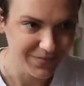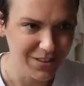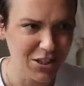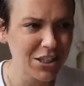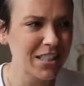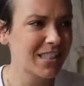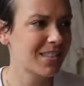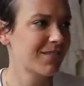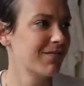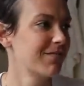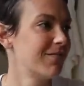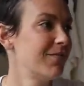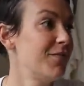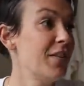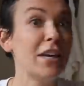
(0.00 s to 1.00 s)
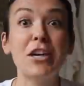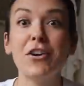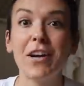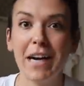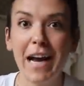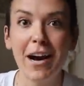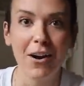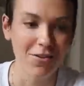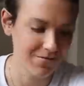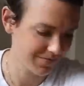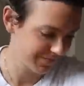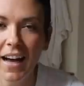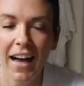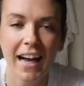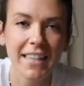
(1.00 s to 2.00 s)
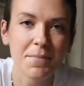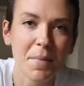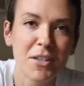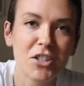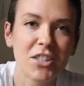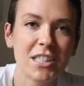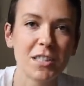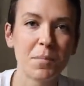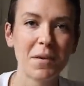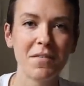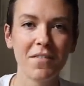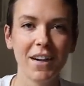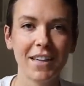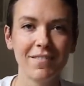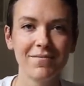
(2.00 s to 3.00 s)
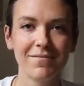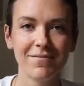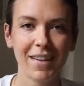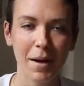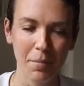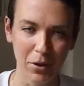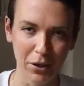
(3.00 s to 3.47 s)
just figure it out. As much as it's been fun, I'm